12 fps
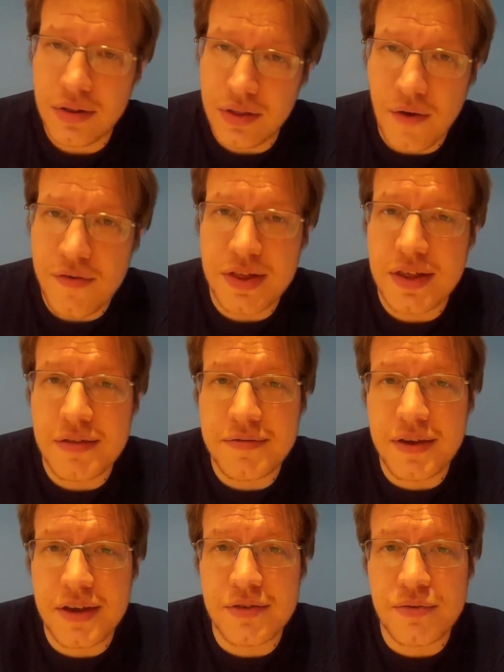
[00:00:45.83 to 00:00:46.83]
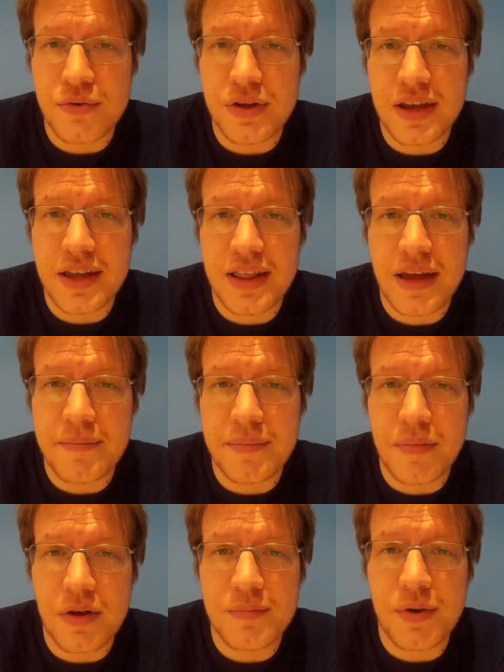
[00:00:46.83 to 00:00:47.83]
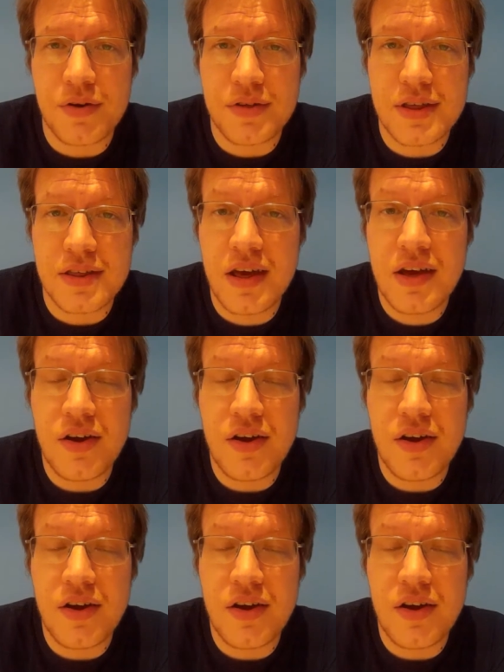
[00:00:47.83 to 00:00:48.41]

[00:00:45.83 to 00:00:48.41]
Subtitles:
Obviously the figures are already in those boxes.